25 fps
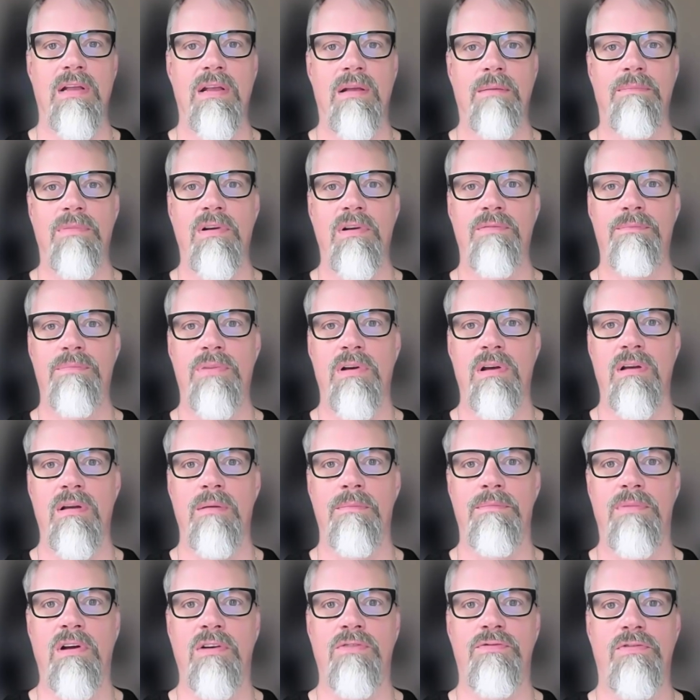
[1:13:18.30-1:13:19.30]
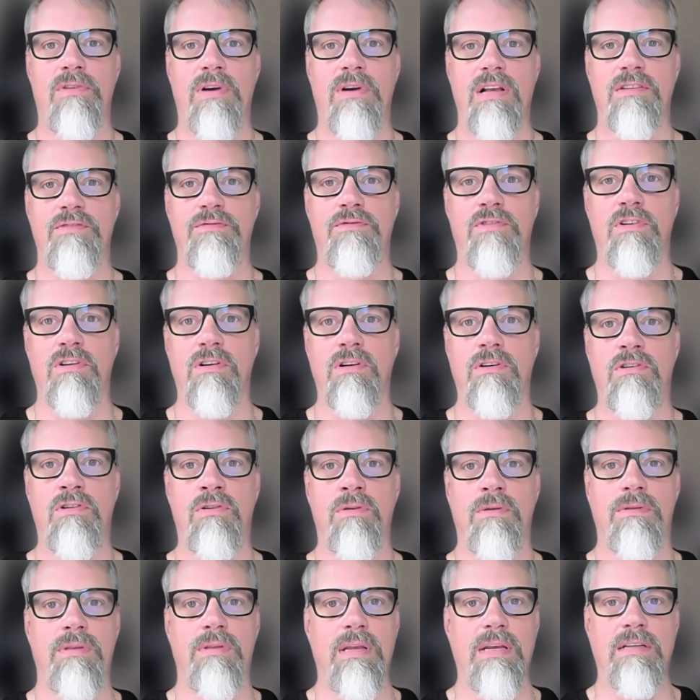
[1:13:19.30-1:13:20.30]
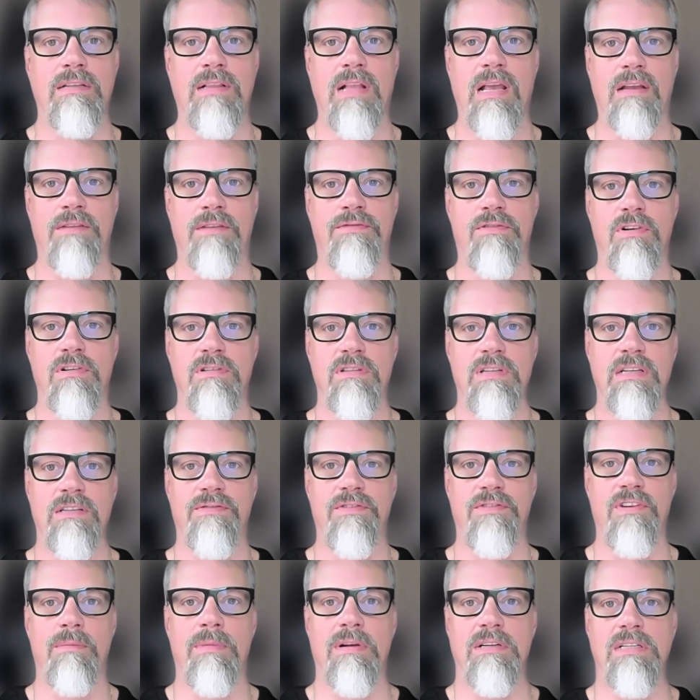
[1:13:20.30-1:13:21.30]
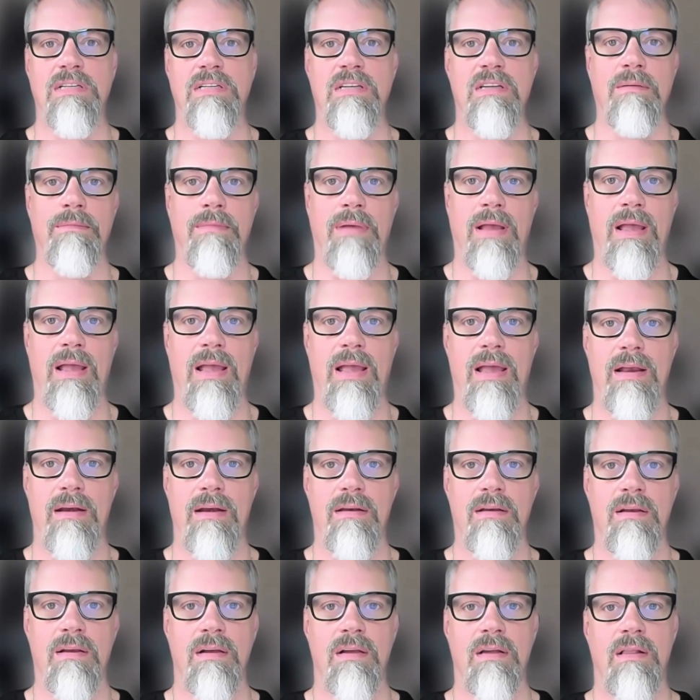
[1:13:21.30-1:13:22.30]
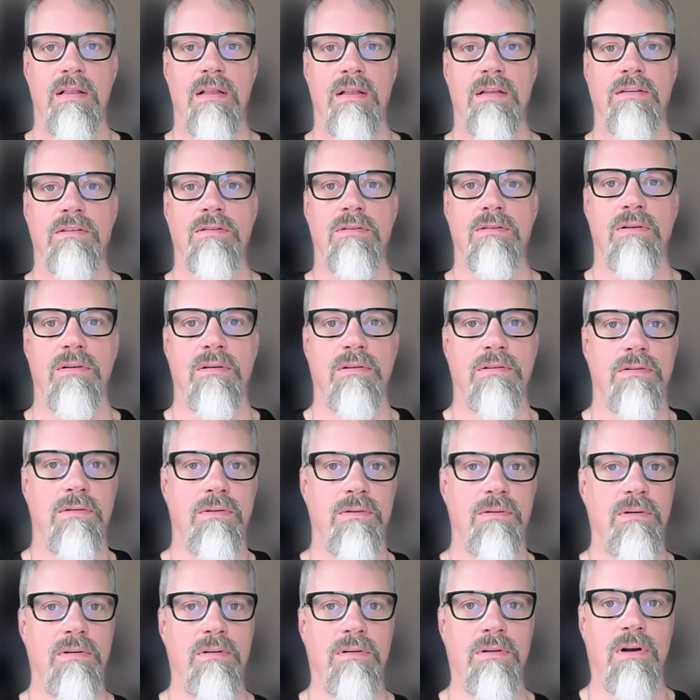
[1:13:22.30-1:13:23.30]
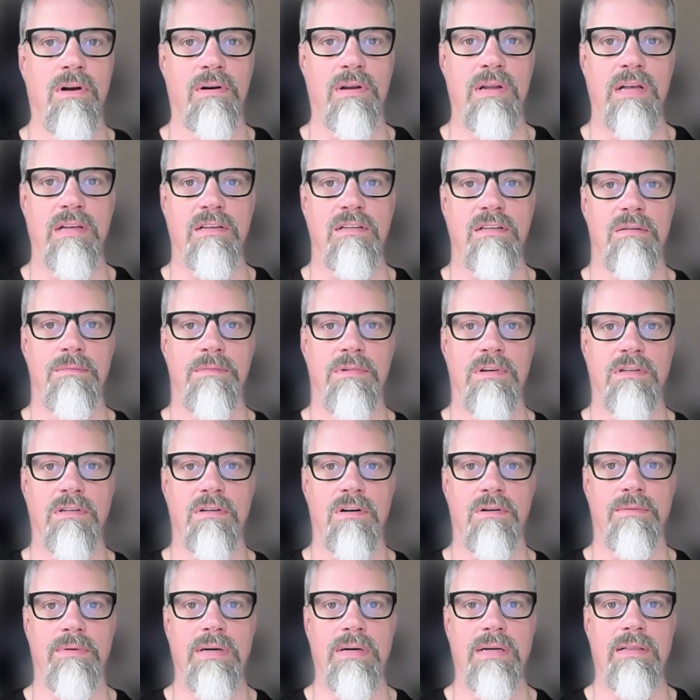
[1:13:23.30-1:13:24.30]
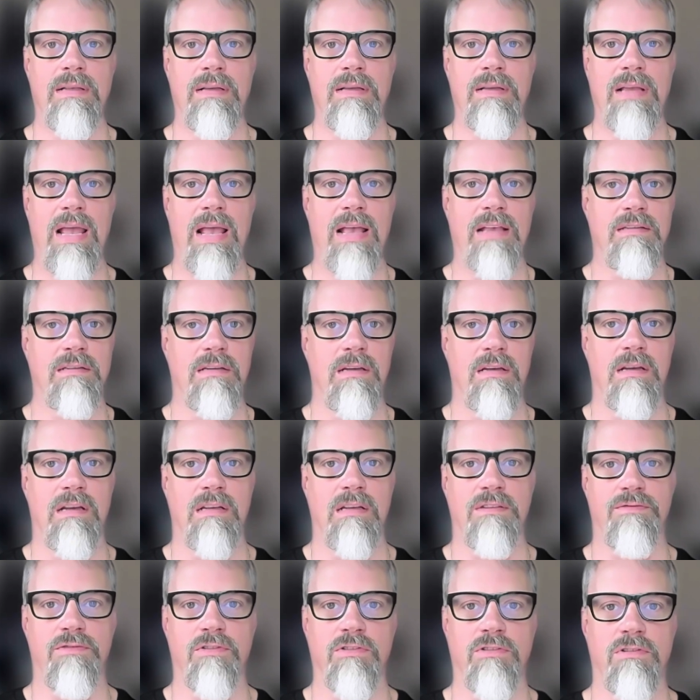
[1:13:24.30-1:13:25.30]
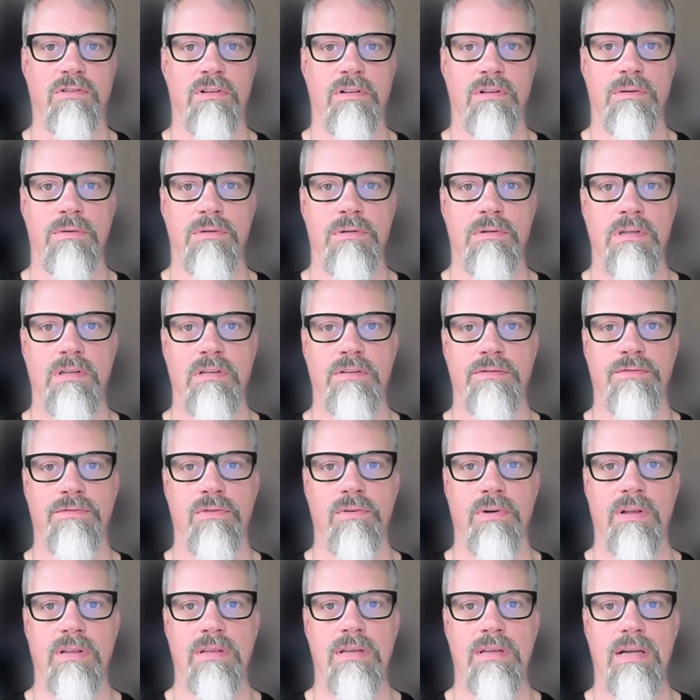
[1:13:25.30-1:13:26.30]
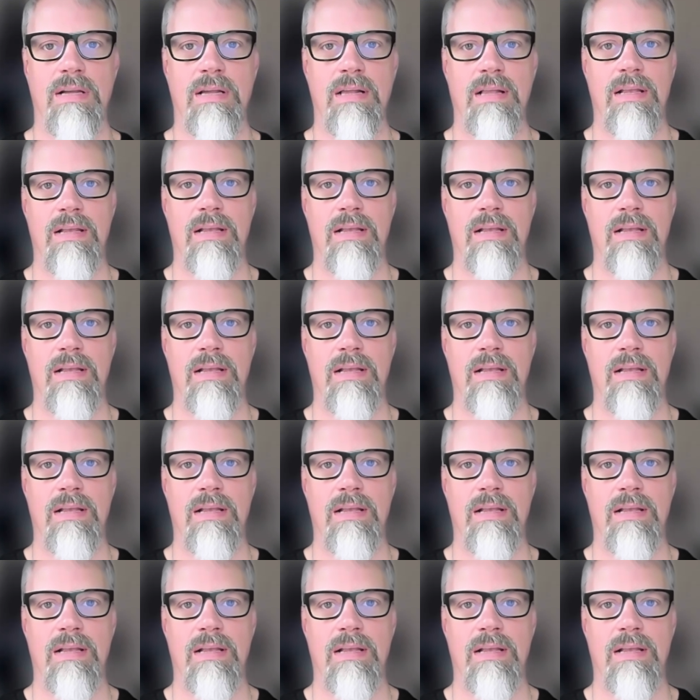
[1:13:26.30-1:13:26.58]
But for us, for two things. Like, first, it's very much in demand, so our customers are really asking us for solutions for it.